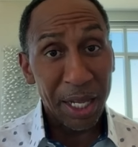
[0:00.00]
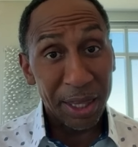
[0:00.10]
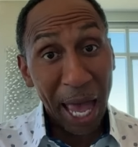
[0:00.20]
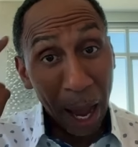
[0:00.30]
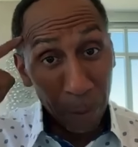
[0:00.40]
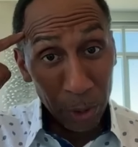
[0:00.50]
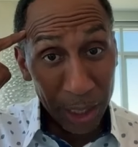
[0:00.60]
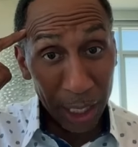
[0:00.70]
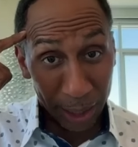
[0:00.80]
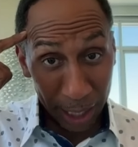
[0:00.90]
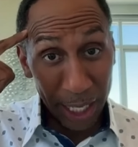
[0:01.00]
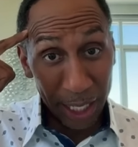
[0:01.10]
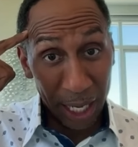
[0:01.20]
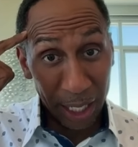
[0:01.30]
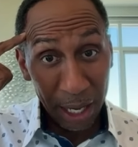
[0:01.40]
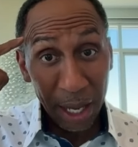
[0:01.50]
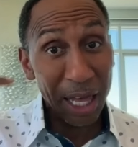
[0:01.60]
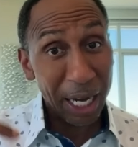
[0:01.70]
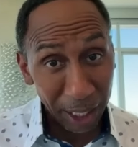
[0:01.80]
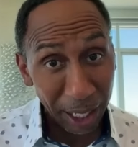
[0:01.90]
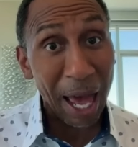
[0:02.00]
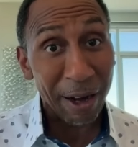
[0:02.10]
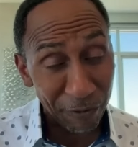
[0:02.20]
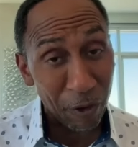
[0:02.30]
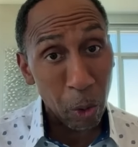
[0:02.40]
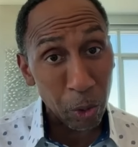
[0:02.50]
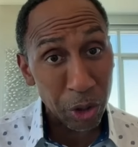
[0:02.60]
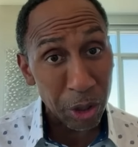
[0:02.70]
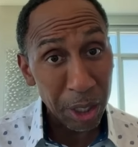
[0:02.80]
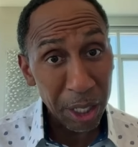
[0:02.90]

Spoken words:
That was the thinking that a lot of folks